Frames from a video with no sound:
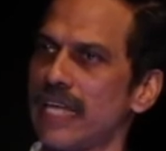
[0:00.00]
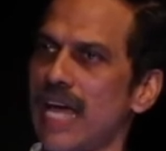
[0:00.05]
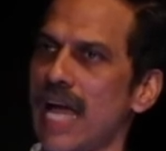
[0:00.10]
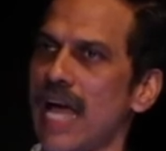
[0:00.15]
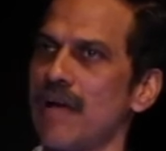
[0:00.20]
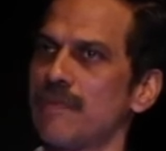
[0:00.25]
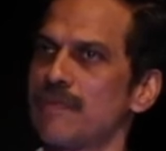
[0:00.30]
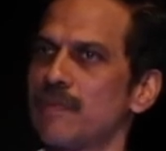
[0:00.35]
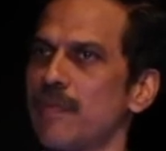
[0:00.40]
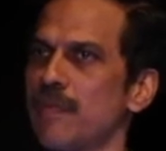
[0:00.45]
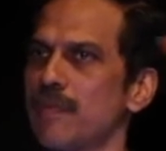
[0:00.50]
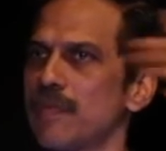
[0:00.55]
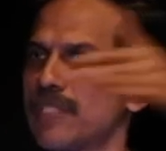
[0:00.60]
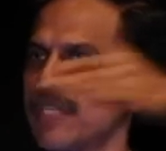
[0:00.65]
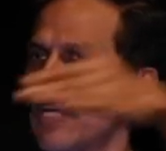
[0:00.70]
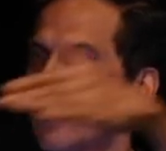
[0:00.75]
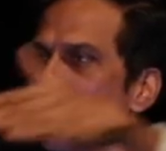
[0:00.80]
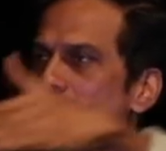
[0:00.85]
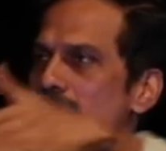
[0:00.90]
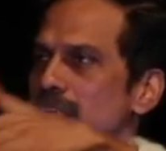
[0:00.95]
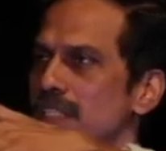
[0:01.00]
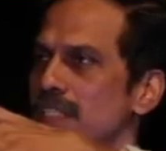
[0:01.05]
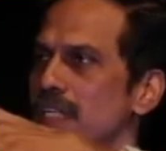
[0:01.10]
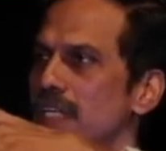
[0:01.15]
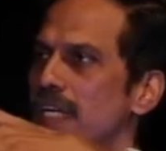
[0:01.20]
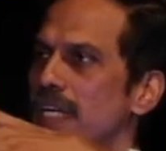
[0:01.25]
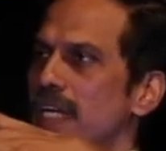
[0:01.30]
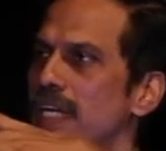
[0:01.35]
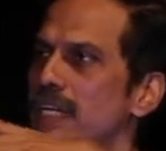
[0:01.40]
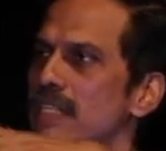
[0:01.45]
taps, people started fixing
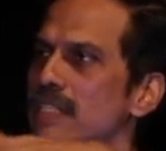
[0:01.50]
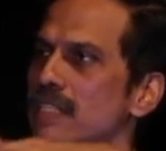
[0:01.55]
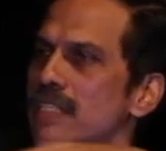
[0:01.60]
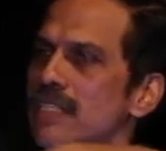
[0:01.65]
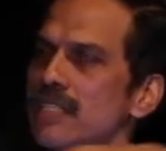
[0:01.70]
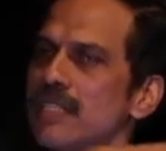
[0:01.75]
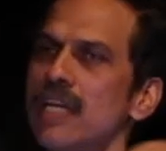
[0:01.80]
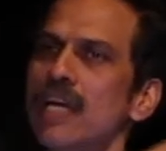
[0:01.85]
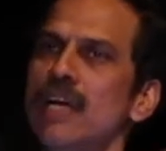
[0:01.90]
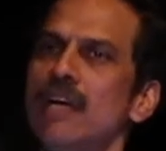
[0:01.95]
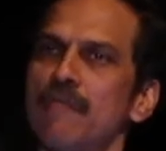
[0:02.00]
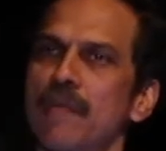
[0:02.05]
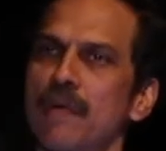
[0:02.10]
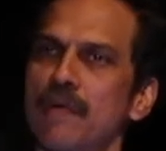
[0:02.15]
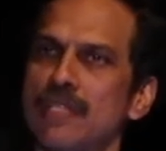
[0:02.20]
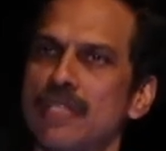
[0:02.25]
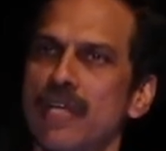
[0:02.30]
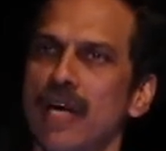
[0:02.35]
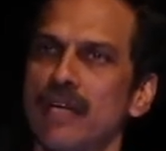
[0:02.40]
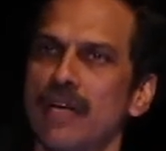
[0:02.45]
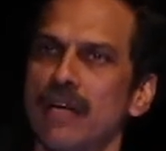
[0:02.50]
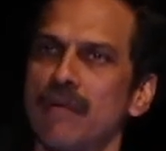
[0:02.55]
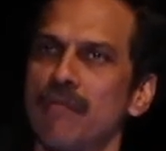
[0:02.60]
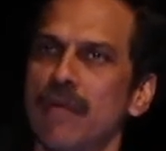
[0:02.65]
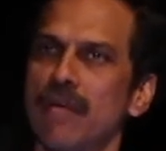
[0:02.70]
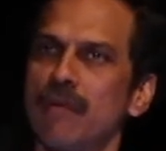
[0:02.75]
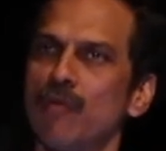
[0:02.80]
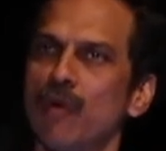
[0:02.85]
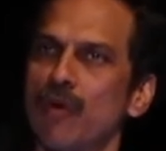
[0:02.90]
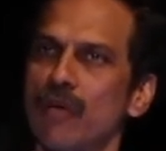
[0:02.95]
leakages, people started
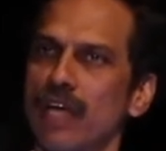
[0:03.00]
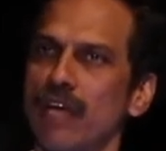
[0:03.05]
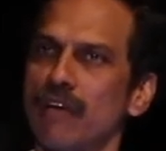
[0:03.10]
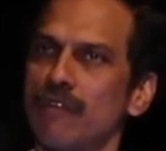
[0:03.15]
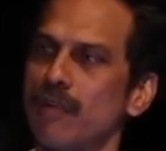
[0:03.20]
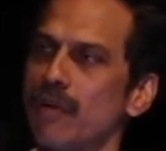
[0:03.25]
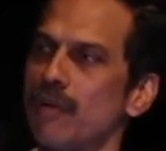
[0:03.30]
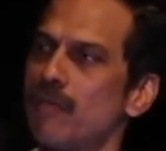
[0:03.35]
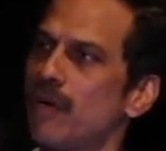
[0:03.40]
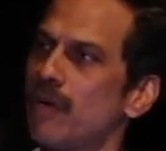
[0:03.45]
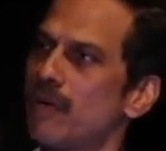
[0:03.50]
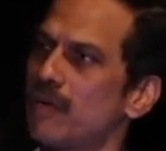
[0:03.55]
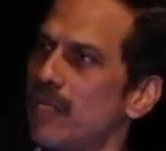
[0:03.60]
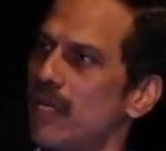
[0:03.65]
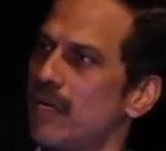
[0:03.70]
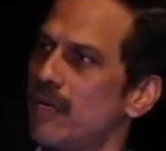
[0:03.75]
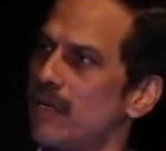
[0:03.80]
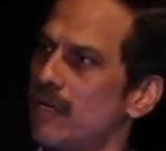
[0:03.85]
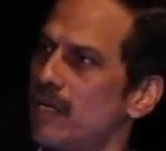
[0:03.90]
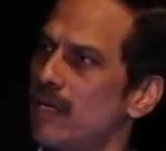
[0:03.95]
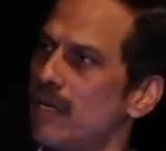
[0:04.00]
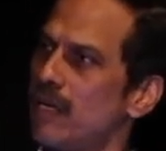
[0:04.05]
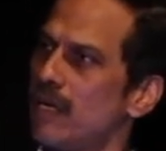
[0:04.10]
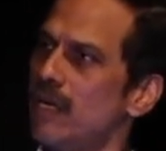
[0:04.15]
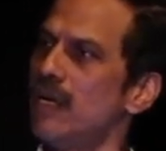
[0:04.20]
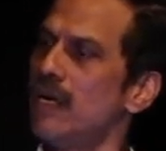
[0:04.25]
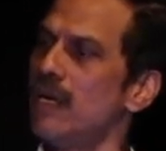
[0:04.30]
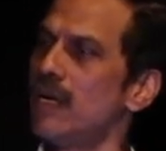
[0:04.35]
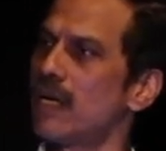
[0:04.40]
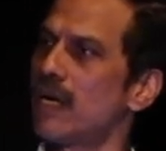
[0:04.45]
being more careful about their uh,
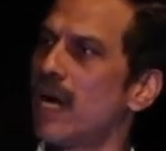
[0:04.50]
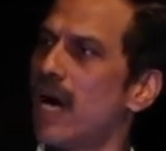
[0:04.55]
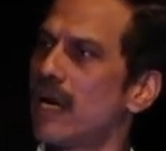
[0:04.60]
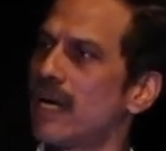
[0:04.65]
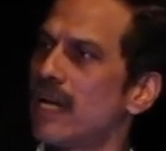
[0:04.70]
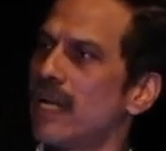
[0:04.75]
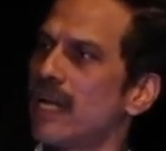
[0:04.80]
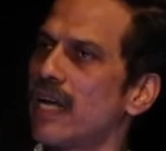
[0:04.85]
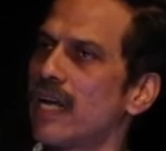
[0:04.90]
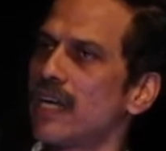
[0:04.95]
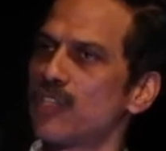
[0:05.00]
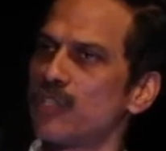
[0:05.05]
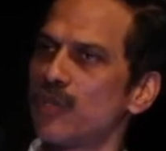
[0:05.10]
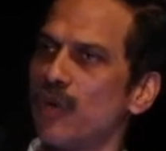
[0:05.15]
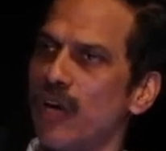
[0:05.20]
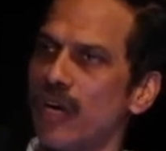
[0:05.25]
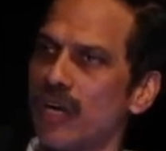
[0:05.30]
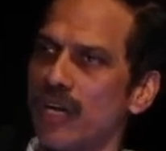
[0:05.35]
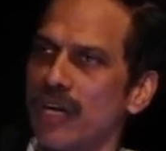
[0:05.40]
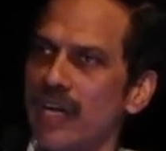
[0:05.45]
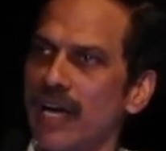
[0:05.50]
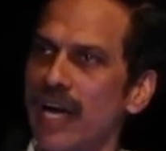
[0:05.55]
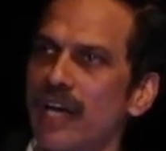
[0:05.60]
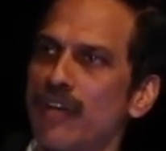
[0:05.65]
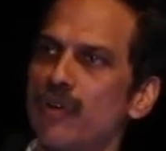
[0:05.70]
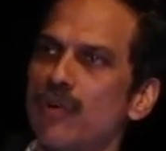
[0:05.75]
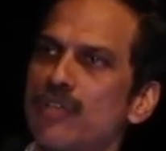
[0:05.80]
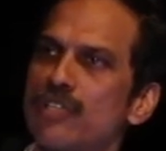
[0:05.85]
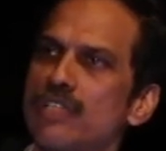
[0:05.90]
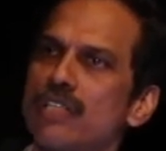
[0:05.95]
gardening and so on, and
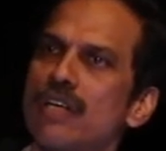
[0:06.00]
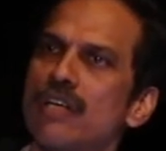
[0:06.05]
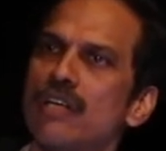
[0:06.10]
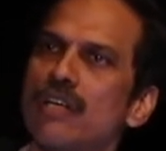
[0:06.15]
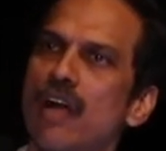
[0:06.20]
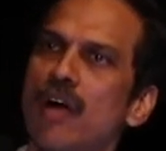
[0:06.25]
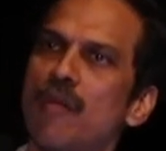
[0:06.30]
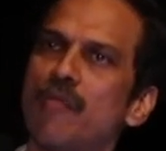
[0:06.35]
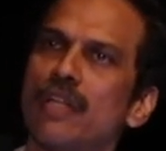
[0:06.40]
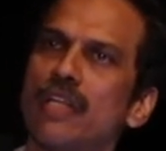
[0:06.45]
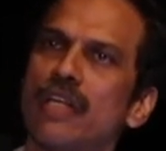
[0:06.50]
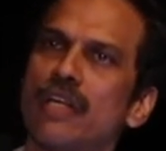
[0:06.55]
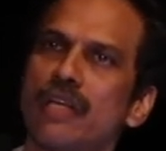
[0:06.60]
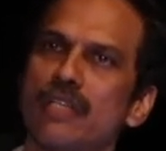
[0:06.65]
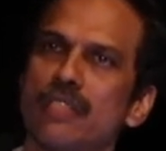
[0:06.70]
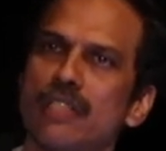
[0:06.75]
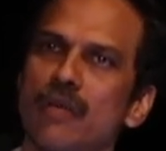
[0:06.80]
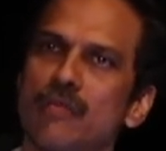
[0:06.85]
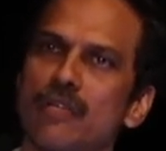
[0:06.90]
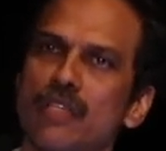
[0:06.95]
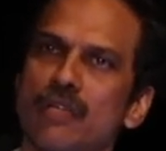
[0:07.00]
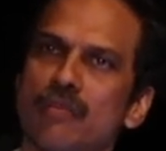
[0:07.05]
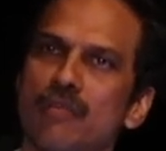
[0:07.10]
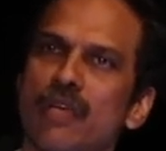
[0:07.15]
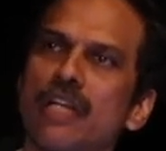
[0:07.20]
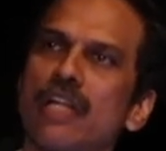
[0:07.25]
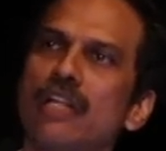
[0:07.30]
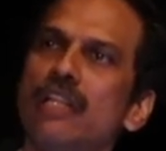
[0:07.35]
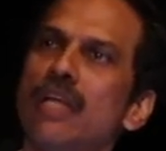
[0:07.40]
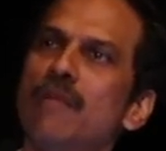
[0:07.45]
you could see a drop in their consumption.
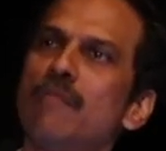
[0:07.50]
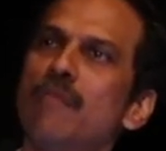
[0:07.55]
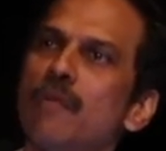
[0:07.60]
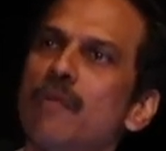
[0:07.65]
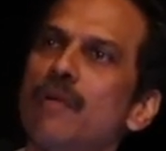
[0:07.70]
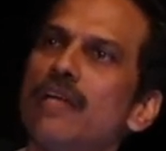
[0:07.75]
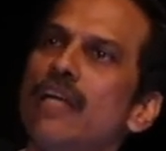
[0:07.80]
But till then, people